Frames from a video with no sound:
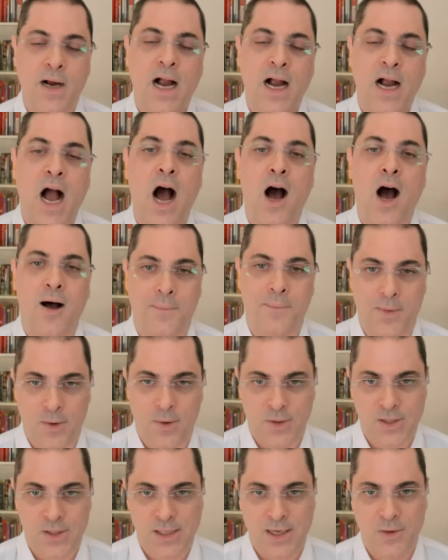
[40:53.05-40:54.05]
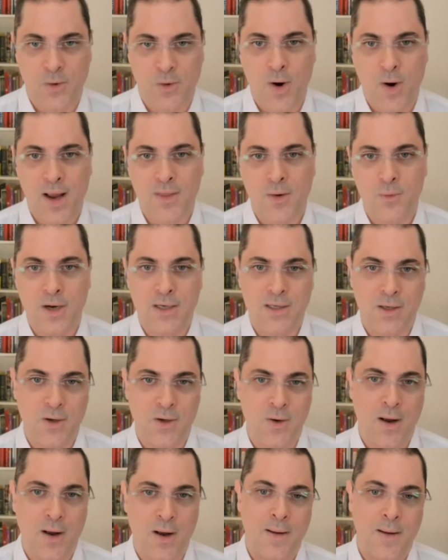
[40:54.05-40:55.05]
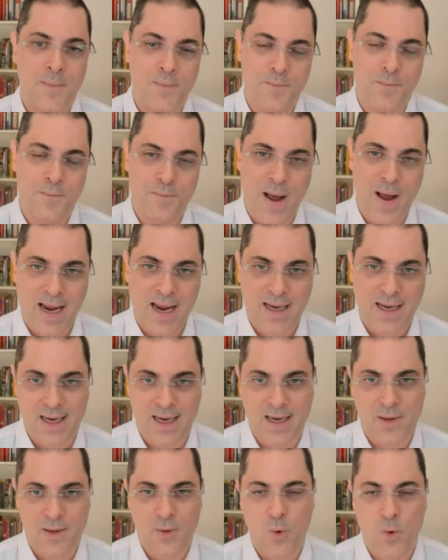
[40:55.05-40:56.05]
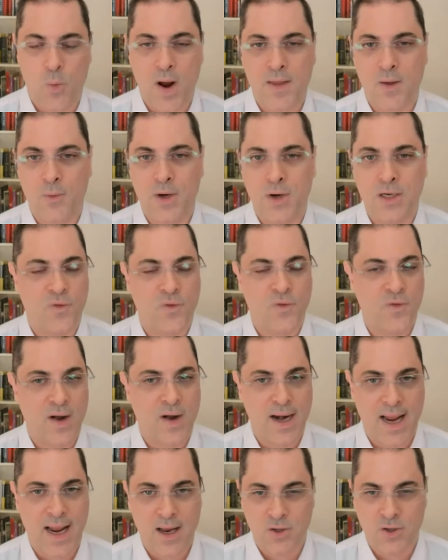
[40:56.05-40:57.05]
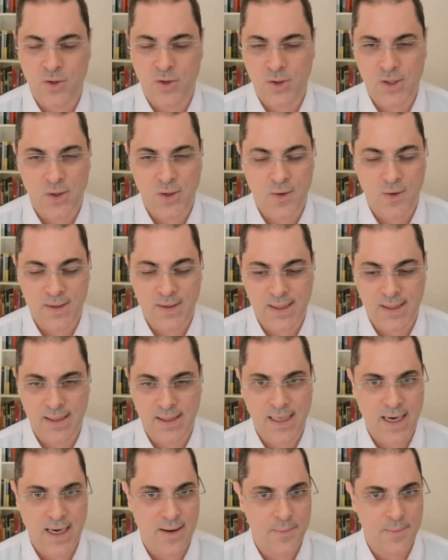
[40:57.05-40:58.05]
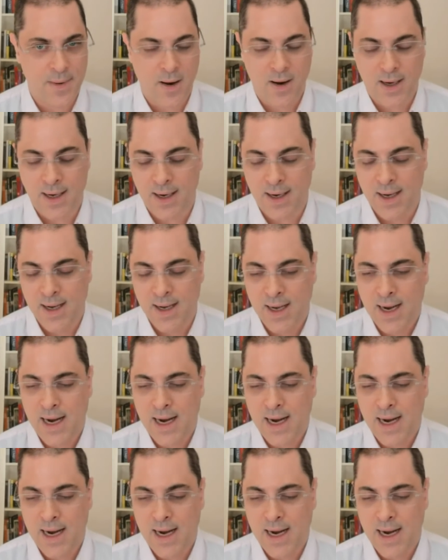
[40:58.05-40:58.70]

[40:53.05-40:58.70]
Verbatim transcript: commerce, in the way that we do banking and the way that we do financial services in America,